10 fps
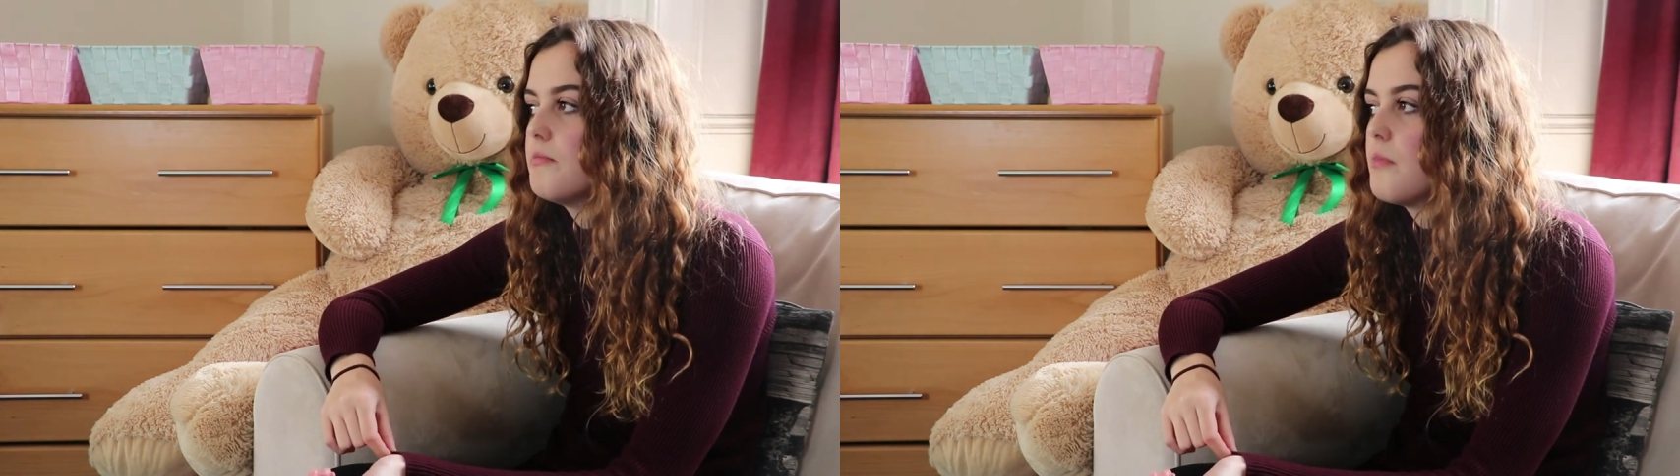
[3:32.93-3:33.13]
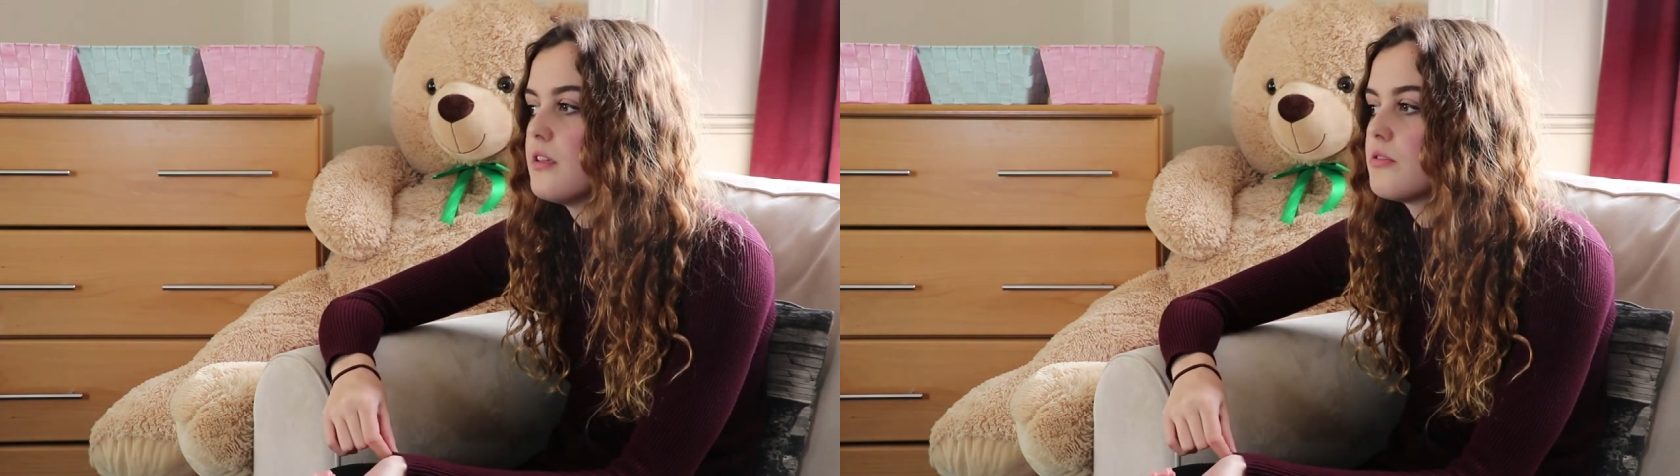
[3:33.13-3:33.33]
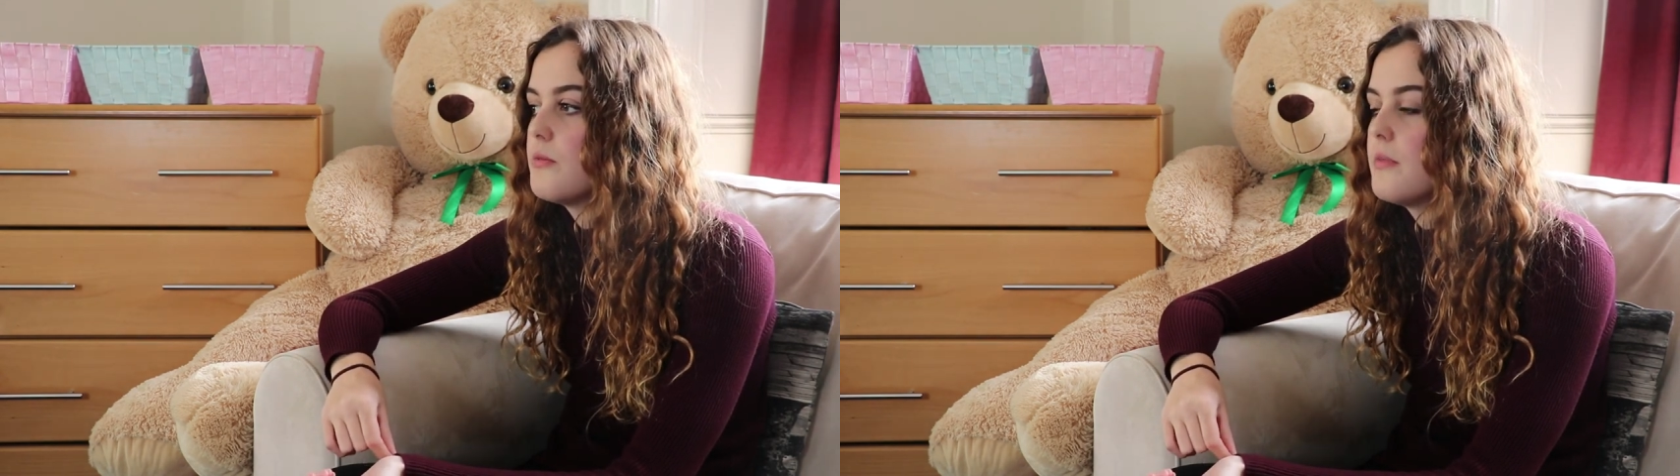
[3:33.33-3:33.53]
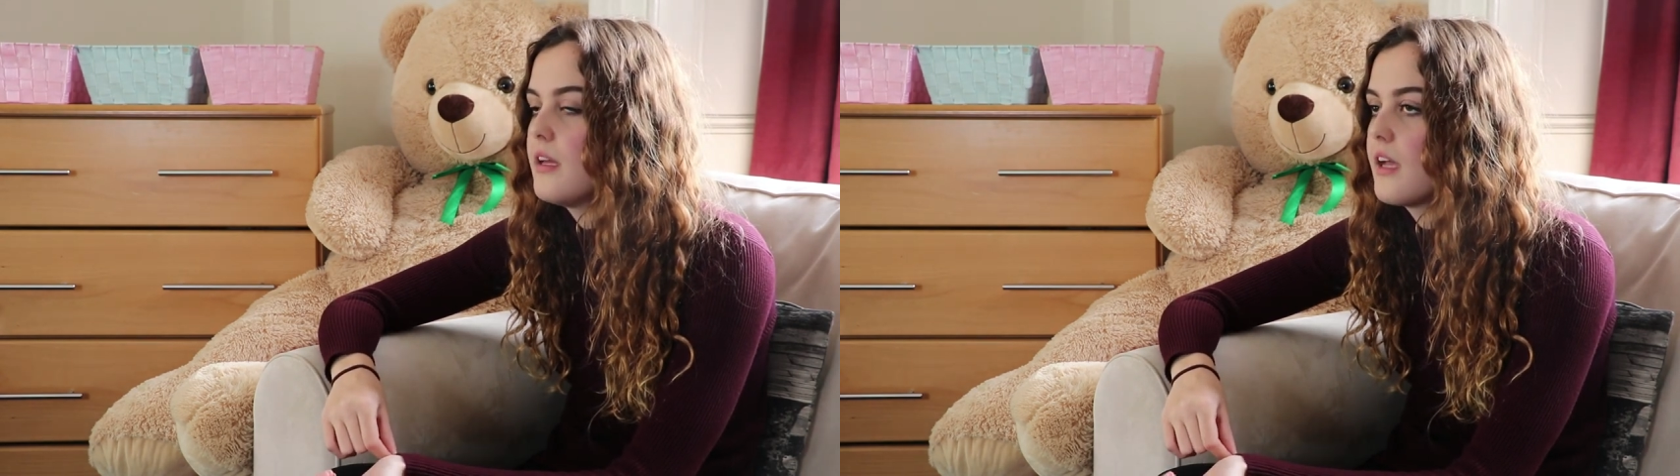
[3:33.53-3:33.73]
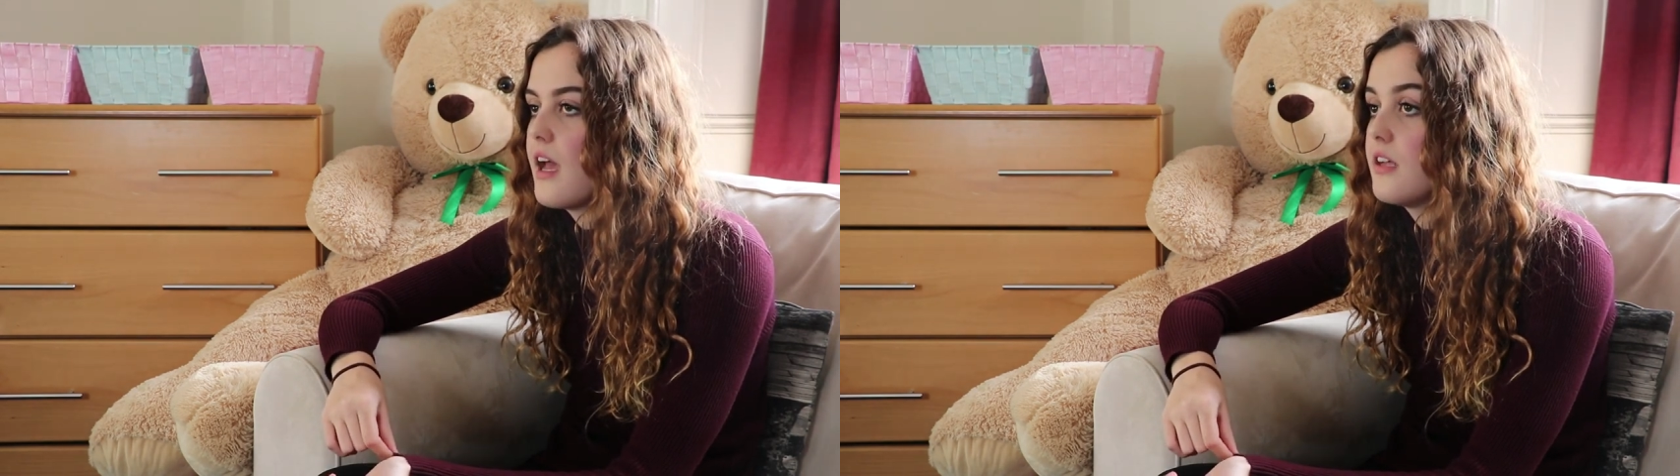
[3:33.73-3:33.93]
in my
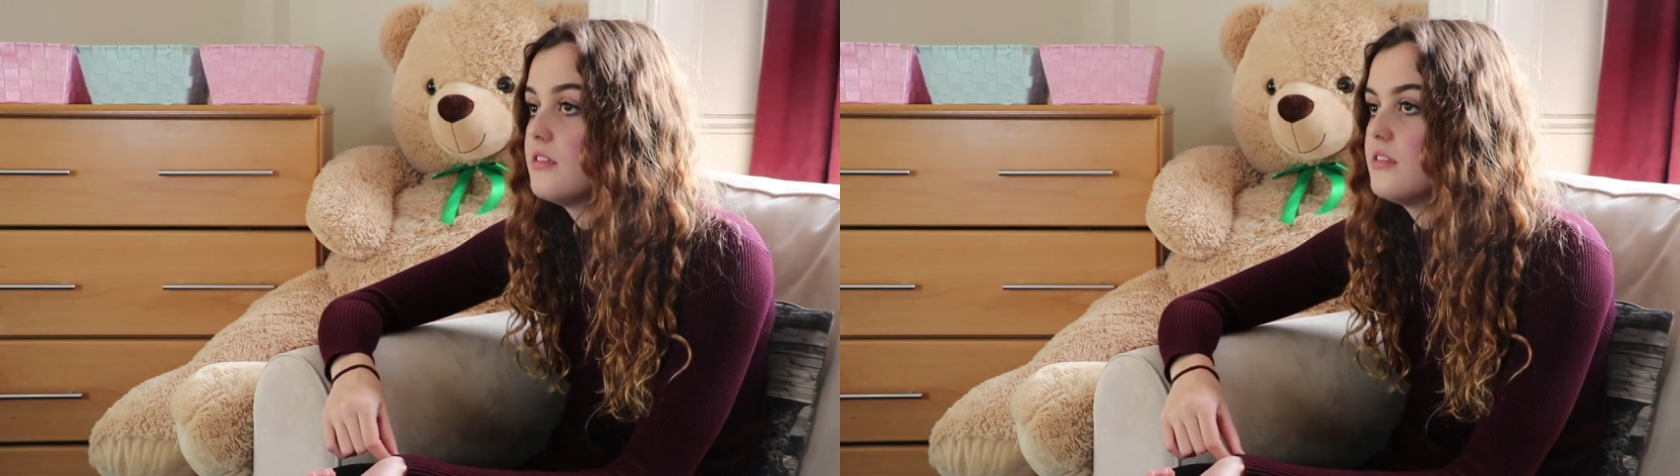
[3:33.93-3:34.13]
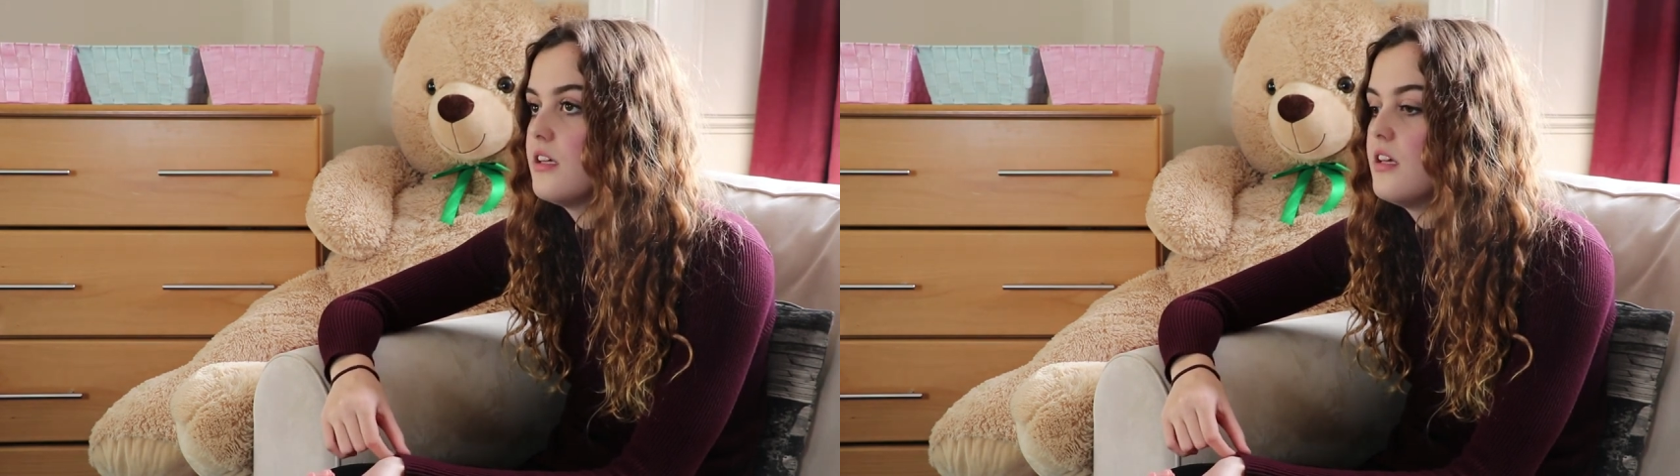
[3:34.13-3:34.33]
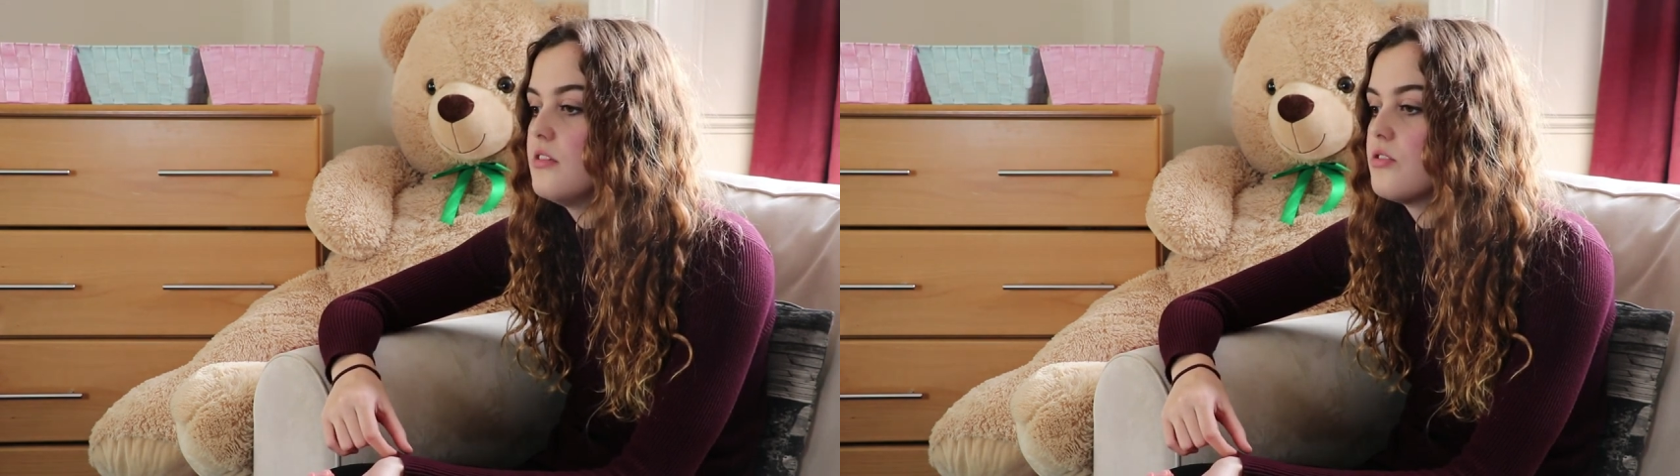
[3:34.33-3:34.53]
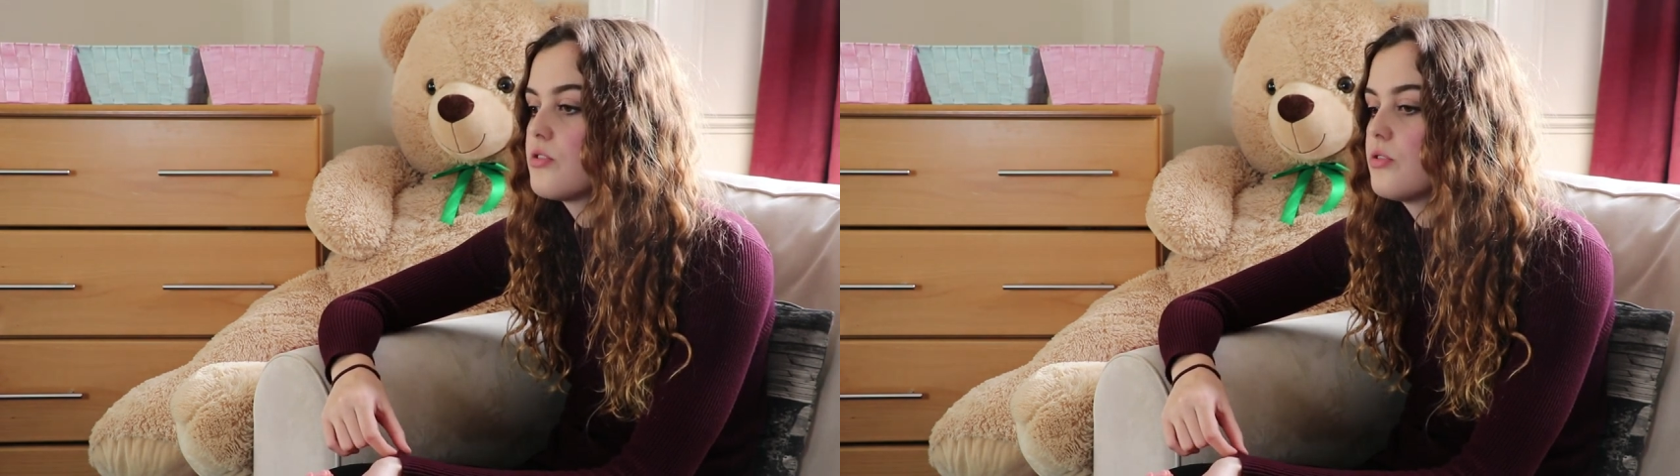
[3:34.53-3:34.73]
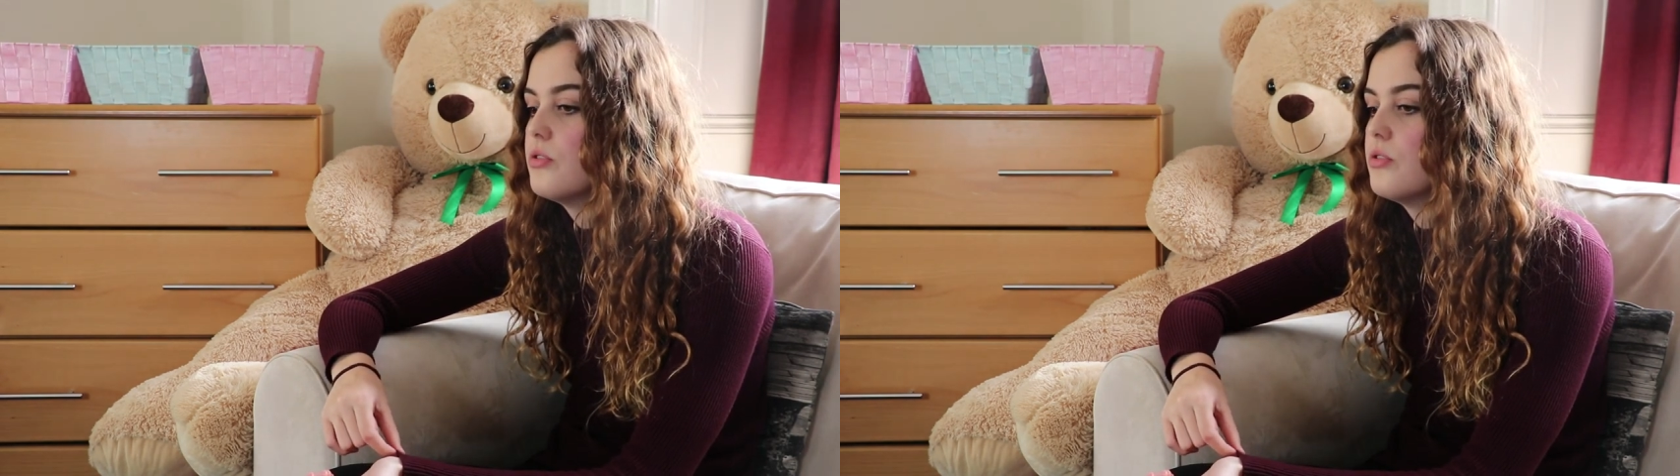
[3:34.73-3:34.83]
swimming and in